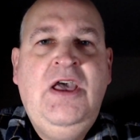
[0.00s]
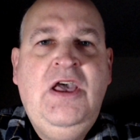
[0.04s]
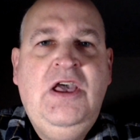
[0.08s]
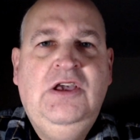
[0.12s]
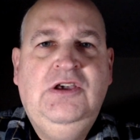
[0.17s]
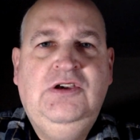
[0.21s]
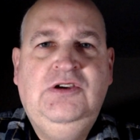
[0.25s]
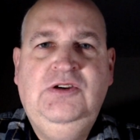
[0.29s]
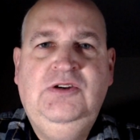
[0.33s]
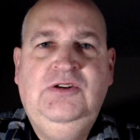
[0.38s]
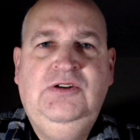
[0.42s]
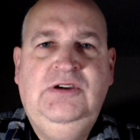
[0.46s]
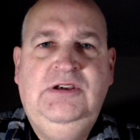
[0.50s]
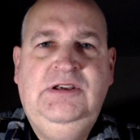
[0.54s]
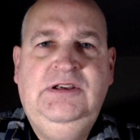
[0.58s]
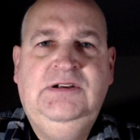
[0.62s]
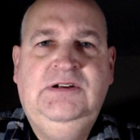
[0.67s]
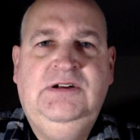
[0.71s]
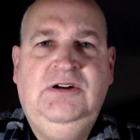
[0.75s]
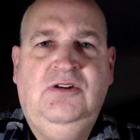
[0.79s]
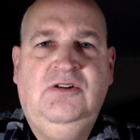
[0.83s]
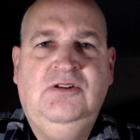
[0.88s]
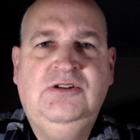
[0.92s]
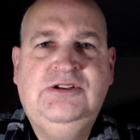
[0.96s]
Here in
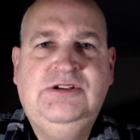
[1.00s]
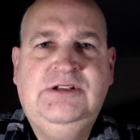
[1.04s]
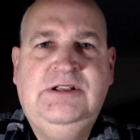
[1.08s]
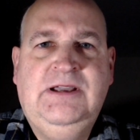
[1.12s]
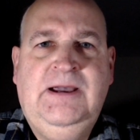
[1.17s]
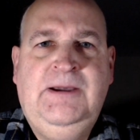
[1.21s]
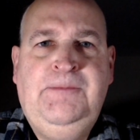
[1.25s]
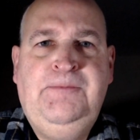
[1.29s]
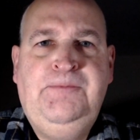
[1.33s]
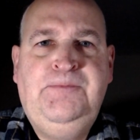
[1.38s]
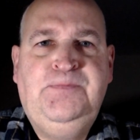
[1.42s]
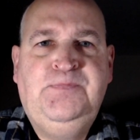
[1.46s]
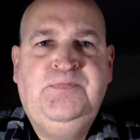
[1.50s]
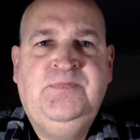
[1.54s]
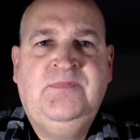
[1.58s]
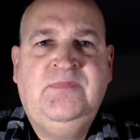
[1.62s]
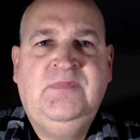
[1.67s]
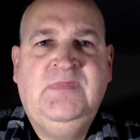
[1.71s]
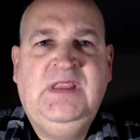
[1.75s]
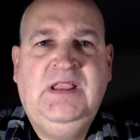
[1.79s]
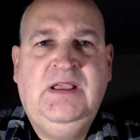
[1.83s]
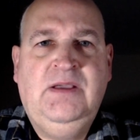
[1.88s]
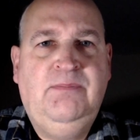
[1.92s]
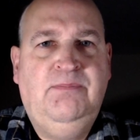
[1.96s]
Gloucester,
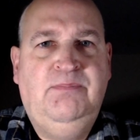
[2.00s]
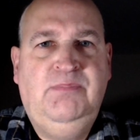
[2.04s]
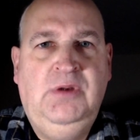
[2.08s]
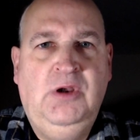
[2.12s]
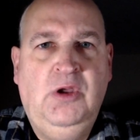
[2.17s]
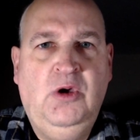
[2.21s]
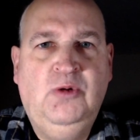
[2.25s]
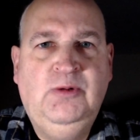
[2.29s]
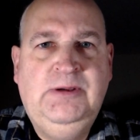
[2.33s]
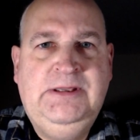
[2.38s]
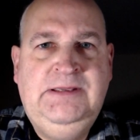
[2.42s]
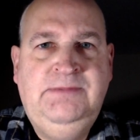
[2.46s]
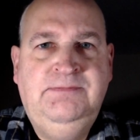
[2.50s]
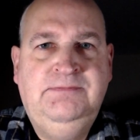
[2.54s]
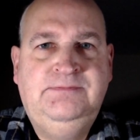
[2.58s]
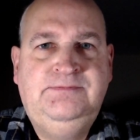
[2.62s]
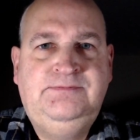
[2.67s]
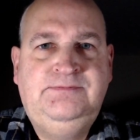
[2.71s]
blowy.